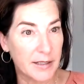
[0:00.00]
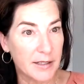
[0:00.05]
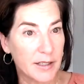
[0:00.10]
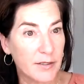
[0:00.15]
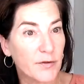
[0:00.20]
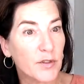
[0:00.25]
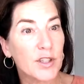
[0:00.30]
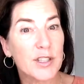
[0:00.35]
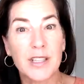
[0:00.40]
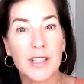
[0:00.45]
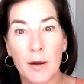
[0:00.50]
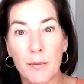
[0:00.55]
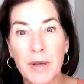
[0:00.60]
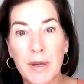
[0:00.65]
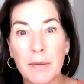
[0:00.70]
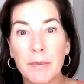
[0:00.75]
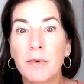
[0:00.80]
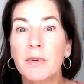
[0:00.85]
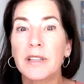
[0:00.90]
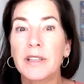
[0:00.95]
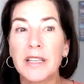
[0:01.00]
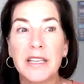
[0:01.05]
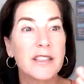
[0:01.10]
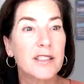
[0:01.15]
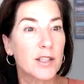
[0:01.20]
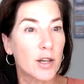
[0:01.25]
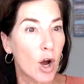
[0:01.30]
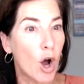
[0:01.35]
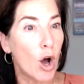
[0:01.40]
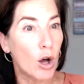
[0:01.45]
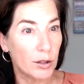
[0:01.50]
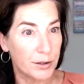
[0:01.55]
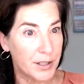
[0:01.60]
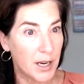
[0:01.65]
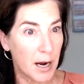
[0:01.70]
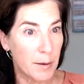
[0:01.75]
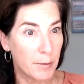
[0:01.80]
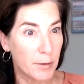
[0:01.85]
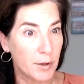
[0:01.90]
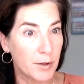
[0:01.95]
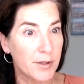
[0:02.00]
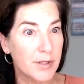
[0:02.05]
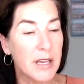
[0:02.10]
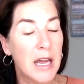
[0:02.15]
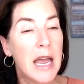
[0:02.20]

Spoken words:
for some people it leads to Alzheimer's,